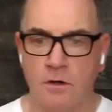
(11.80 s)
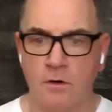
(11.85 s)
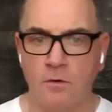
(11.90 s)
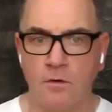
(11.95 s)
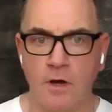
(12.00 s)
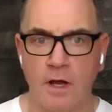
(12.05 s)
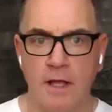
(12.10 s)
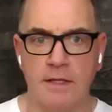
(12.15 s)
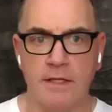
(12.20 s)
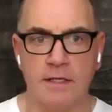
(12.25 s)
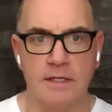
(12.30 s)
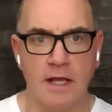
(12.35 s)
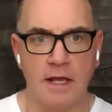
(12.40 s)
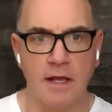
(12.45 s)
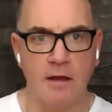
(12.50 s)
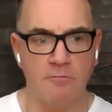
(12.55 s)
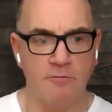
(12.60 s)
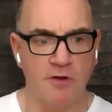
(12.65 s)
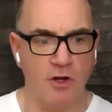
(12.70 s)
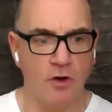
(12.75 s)
uh, the day
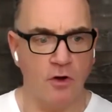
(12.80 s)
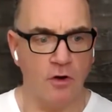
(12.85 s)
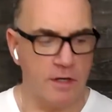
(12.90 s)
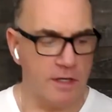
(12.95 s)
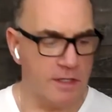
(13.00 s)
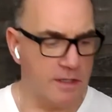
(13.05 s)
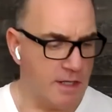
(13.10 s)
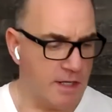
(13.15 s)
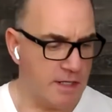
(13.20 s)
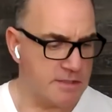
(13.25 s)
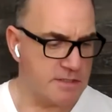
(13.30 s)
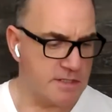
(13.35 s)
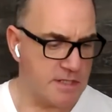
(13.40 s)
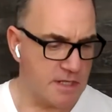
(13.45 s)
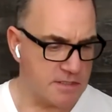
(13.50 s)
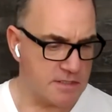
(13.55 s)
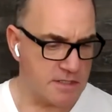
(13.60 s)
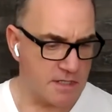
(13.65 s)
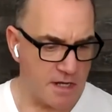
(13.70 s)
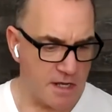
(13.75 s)
I'm recording this,
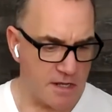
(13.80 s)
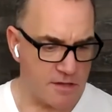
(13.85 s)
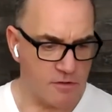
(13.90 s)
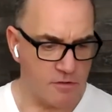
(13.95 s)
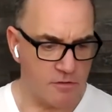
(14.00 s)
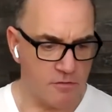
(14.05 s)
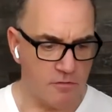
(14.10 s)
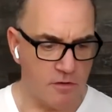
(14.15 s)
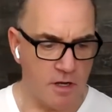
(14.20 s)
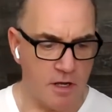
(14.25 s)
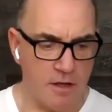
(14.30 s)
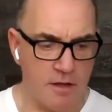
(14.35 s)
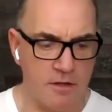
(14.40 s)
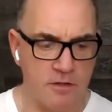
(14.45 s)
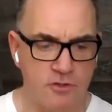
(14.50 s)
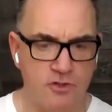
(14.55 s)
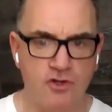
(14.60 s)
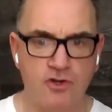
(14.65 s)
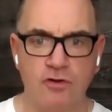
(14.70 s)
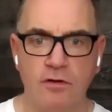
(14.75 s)
there's another uh,
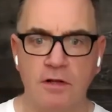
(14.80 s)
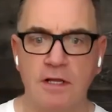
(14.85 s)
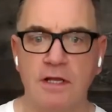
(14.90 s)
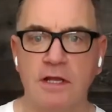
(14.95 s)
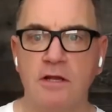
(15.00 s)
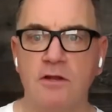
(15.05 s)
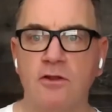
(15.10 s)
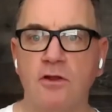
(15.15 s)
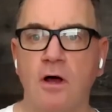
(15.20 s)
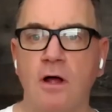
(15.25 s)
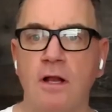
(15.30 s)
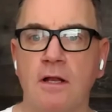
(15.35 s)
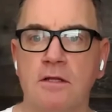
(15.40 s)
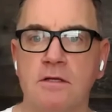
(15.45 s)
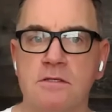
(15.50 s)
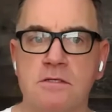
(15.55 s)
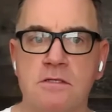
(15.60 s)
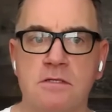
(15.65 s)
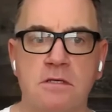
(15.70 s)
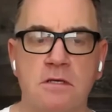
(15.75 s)
trillion
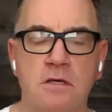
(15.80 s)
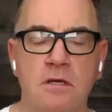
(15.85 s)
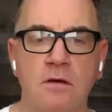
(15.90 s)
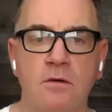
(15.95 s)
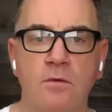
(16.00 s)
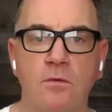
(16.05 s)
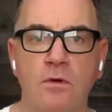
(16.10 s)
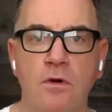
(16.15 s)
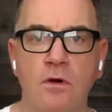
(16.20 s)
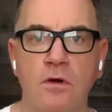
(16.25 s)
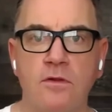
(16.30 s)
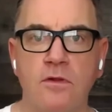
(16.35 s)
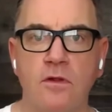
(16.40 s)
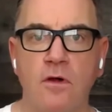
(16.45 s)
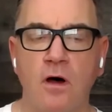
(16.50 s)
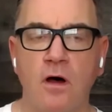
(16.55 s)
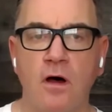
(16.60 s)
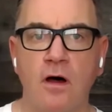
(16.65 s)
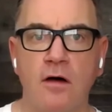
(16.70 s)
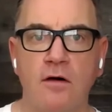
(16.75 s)
dollars worth
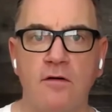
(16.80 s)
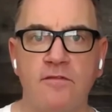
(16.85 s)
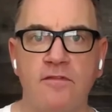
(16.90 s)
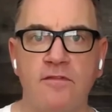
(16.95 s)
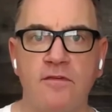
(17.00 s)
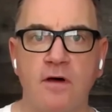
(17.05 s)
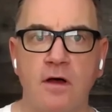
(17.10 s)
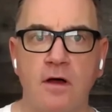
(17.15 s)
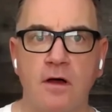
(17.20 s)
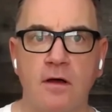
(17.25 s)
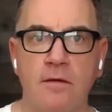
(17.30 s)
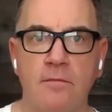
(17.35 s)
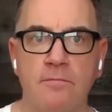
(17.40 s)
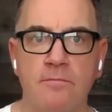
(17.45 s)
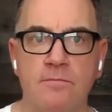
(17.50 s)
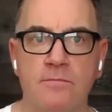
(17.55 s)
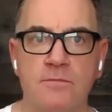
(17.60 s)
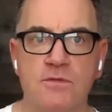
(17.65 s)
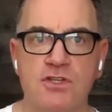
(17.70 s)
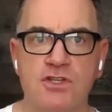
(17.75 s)
of
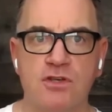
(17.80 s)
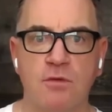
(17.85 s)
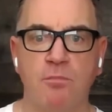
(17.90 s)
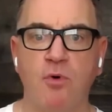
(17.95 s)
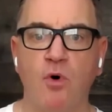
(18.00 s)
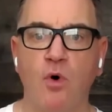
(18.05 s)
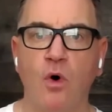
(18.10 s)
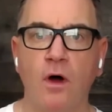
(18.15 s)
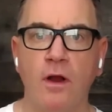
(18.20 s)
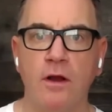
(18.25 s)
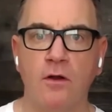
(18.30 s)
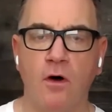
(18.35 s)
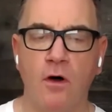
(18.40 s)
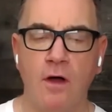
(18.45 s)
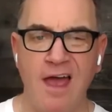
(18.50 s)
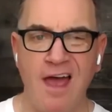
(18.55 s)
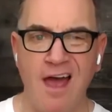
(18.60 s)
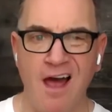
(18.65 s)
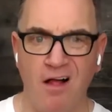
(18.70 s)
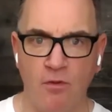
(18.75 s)
um, support or
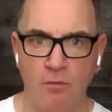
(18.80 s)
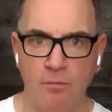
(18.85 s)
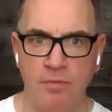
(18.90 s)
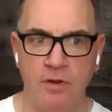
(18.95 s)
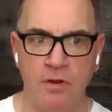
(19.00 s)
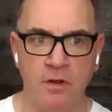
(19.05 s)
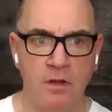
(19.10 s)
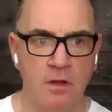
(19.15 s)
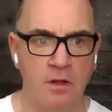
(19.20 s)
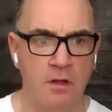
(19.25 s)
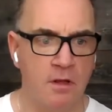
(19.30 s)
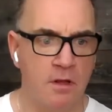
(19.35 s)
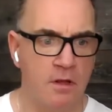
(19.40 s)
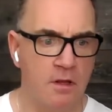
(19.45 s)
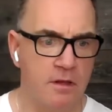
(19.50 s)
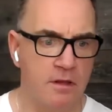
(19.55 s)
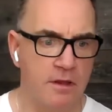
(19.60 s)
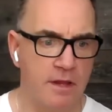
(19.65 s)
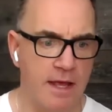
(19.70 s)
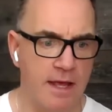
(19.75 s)
help
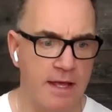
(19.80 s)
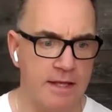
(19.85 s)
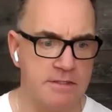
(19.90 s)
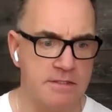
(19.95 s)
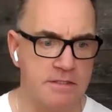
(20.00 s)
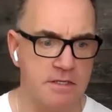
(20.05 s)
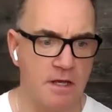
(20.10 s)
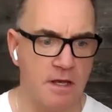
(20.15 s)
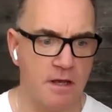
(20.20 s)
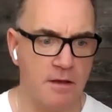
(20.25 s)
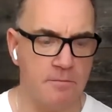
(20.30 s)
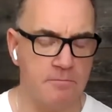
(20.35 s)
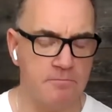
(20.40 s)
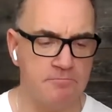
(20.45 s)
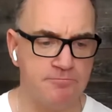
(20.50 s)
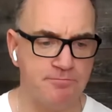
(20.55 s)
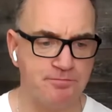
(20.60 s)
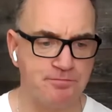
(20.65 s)
that um,